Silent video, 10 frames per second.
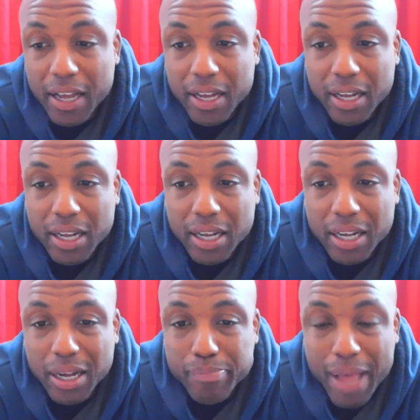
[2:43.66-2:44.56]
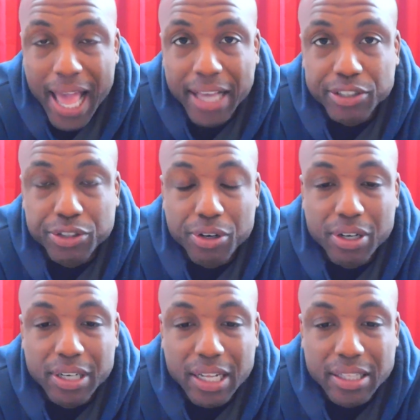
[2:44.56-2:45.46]

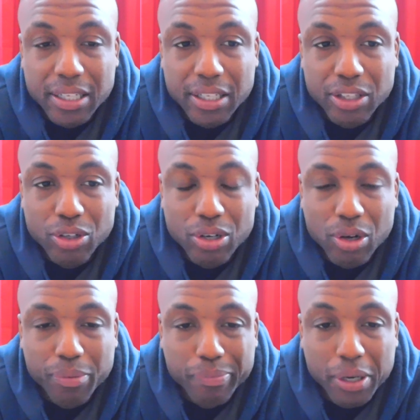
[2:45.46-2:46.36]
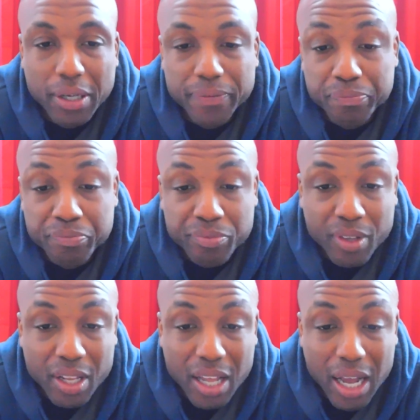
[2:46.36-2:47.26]
master or nothing, you know, but
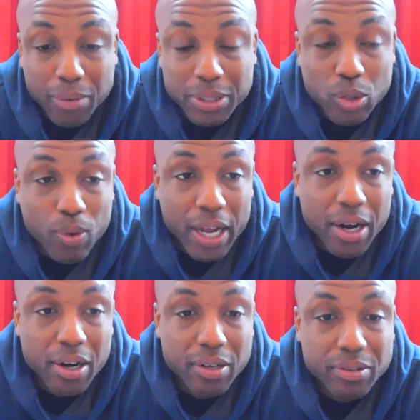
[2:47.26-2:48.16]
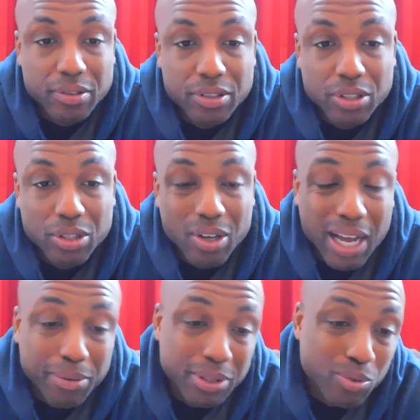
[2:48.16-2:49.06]
I was aware, you know,
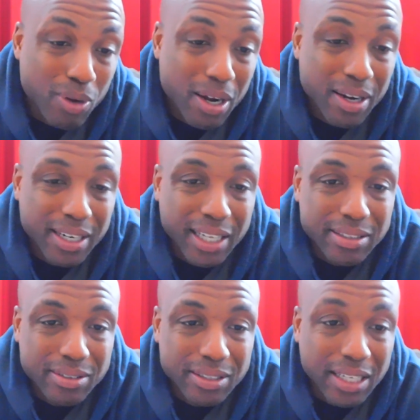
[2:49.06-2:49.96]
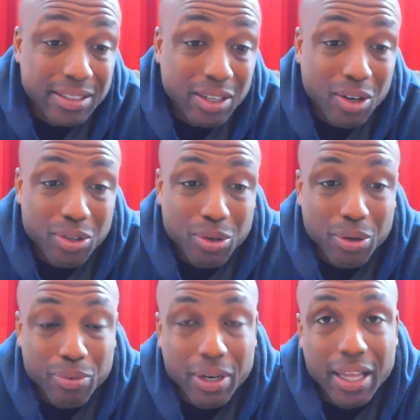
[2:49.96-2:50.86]
I was aware, and that's all you
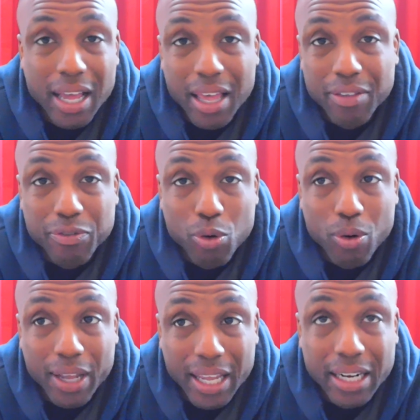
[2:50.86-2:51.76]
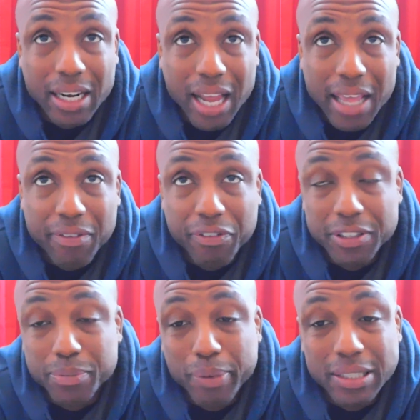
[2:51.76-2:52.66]
can really ask for in life,
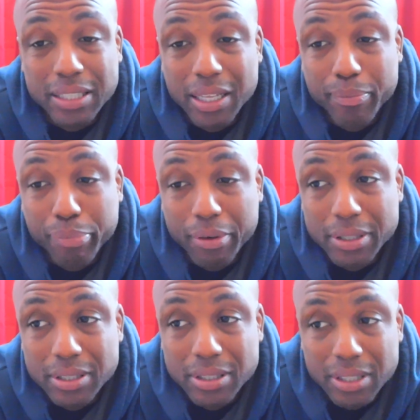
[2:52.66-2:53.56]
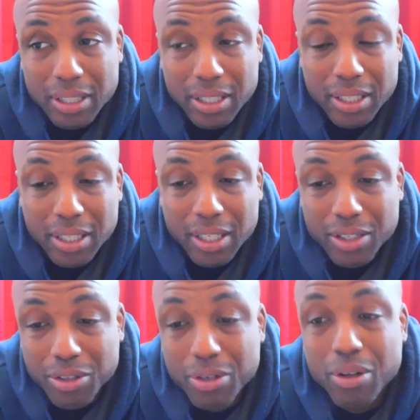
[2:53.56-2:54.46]
especially in prison.
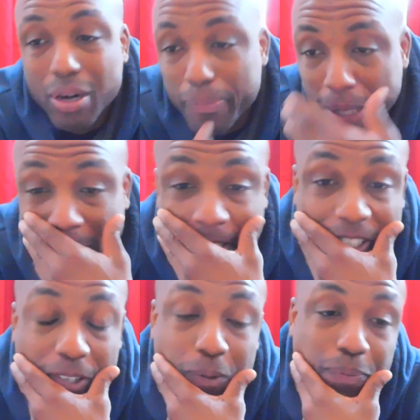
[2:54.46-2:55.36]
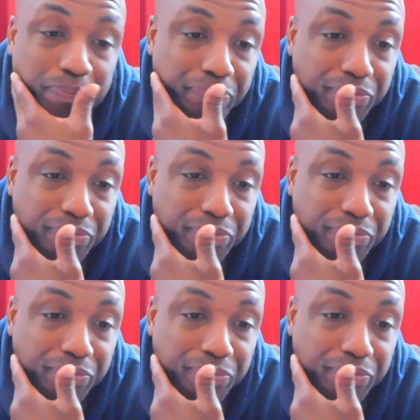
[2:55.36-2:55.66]
You know what I mean? So